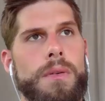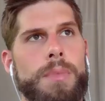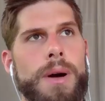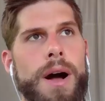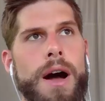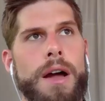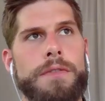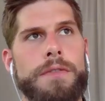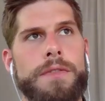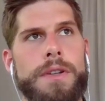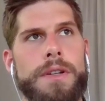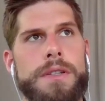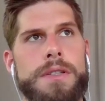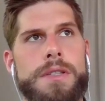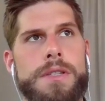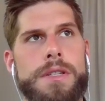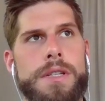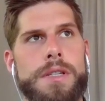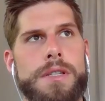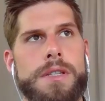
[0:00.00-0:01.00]
Part of it
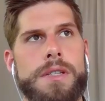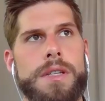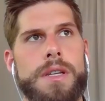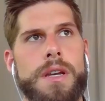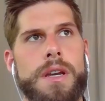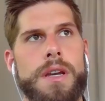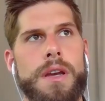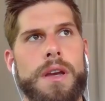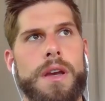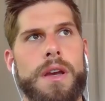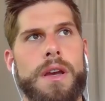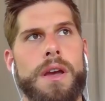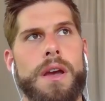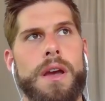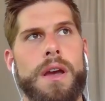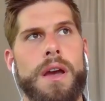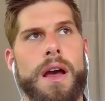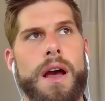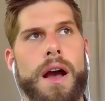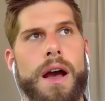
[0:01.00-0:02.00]
is just,
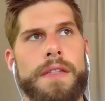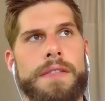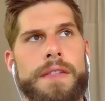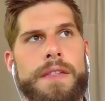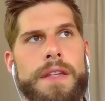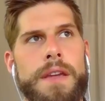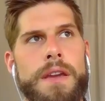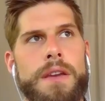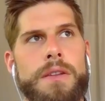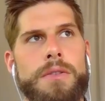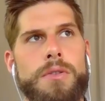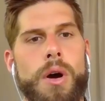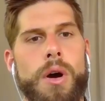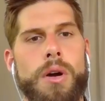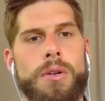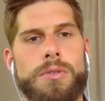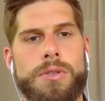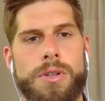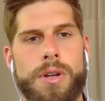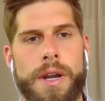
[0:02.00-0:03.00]
I think,
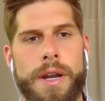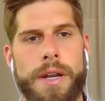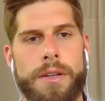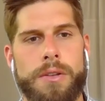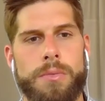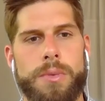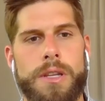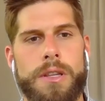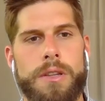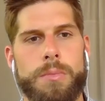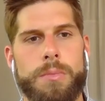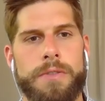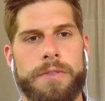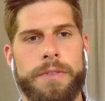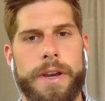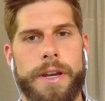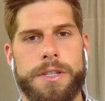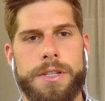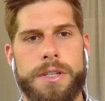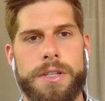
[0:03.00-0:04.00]
not trying to be the
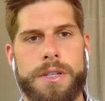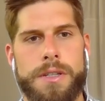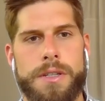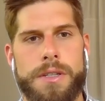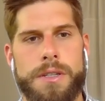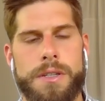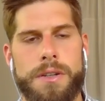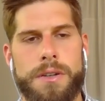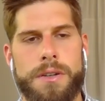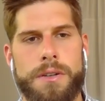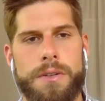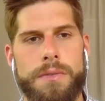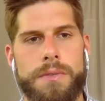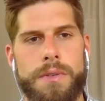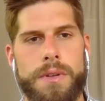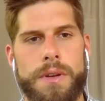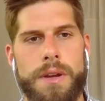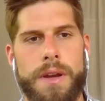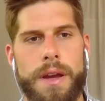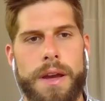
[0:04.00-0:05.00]
perfectionist, you know,
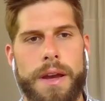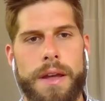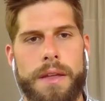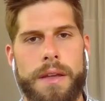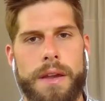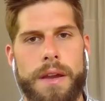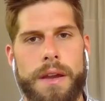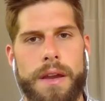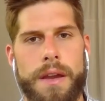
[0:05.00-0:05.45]
uh,